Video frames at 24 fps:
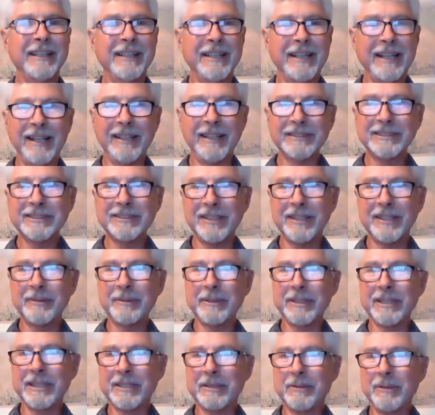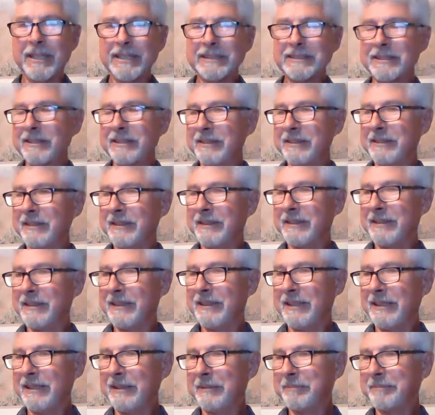I'll start with a question.
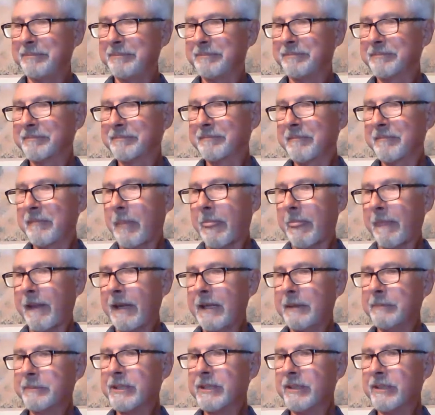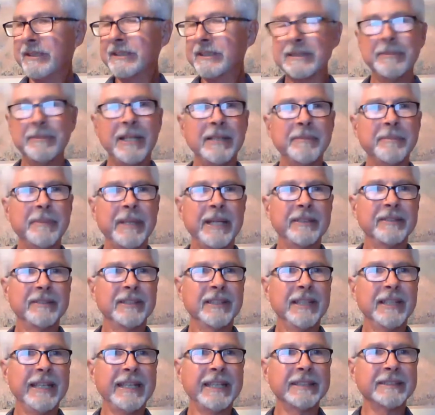Um, I'm curious about Mountain
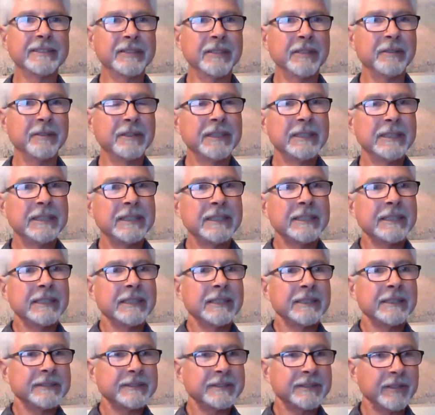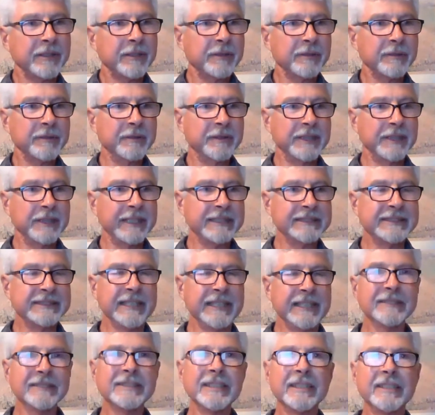Lake. So, so it
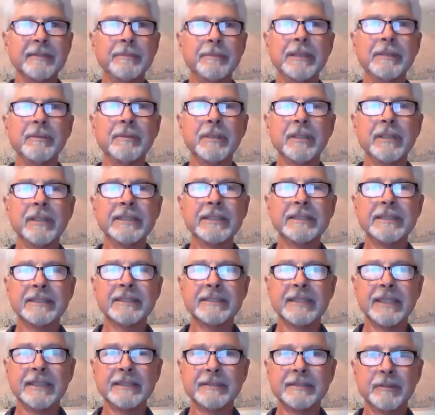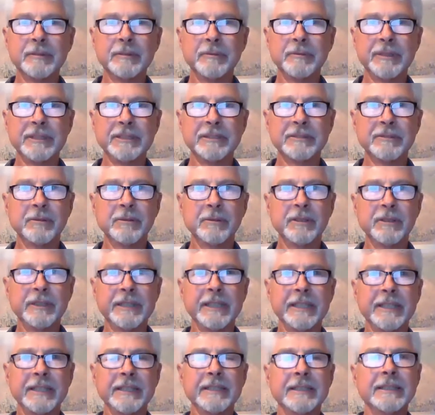sounds like you've been really successful in restoring
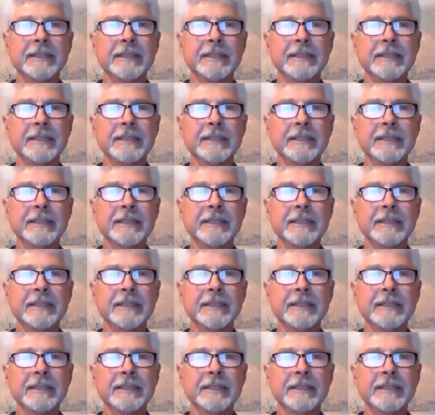it.